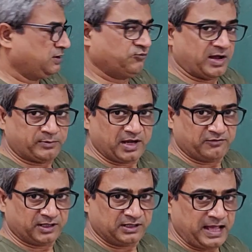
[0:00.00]
one by
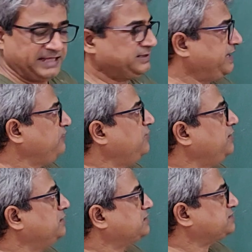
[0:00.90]
one, and then
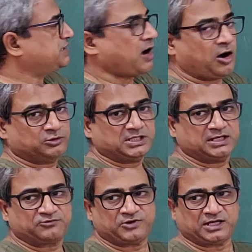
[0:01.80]
we'll see how
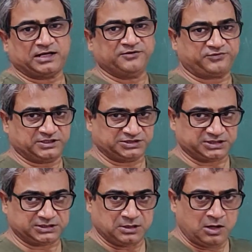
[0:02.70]
we can
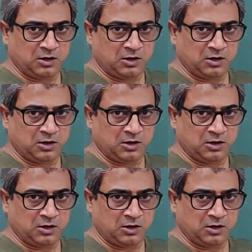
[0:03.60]
differentiate